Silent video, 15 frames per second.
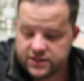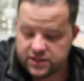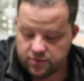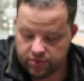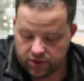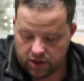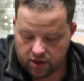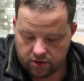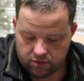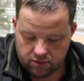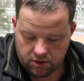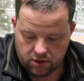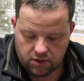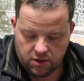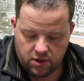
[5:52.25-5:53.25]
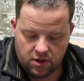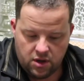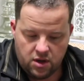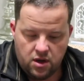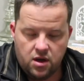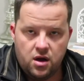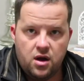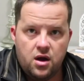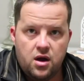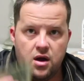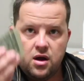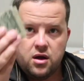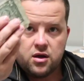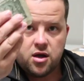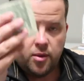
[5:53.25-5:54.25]
listed below.
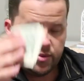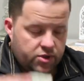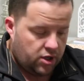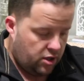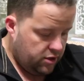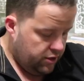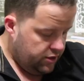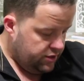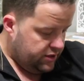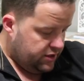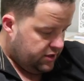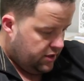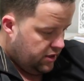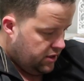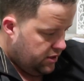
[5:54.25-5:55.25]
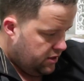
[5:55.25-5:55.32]
A couple dollars.